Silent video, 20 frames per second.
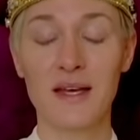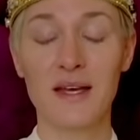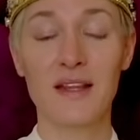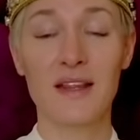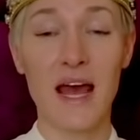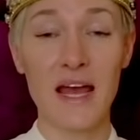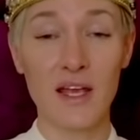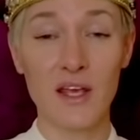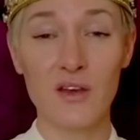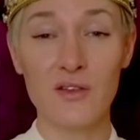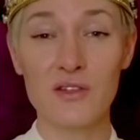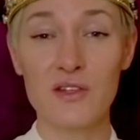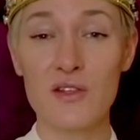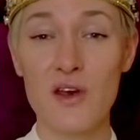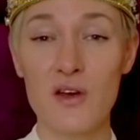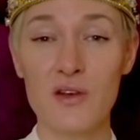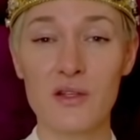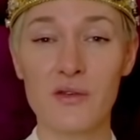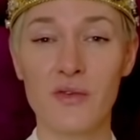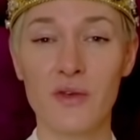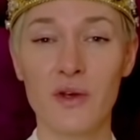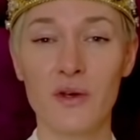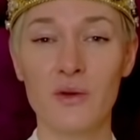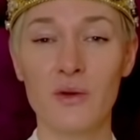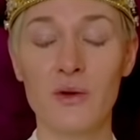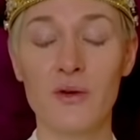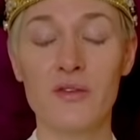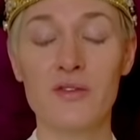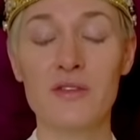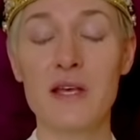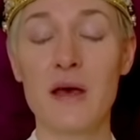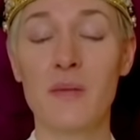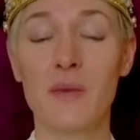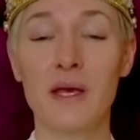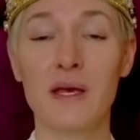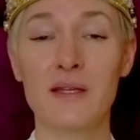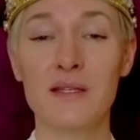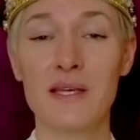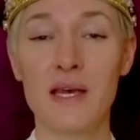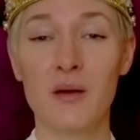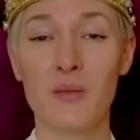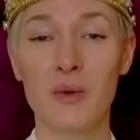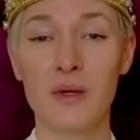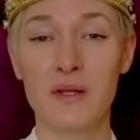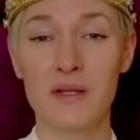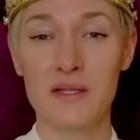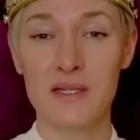Thank you to those of you who have sent me a tip in the